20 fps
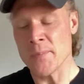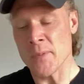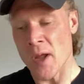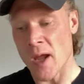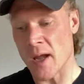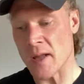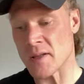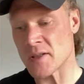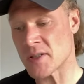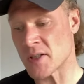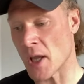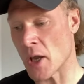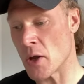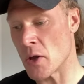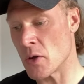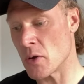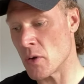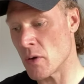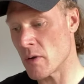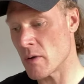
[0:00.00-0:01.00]
And
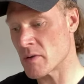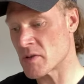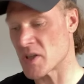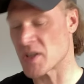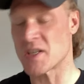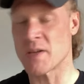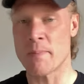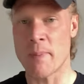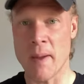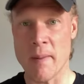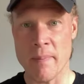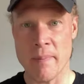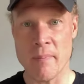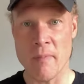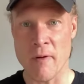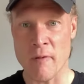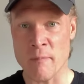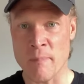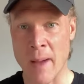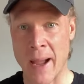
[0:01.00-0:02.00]
so just a bit
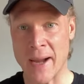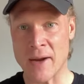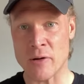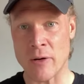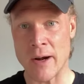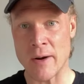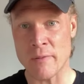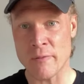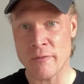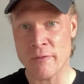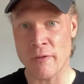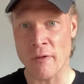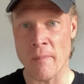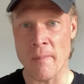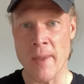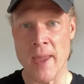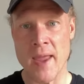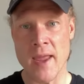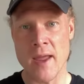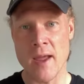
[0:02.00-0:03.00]
of background for
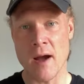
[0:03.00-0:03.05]
me.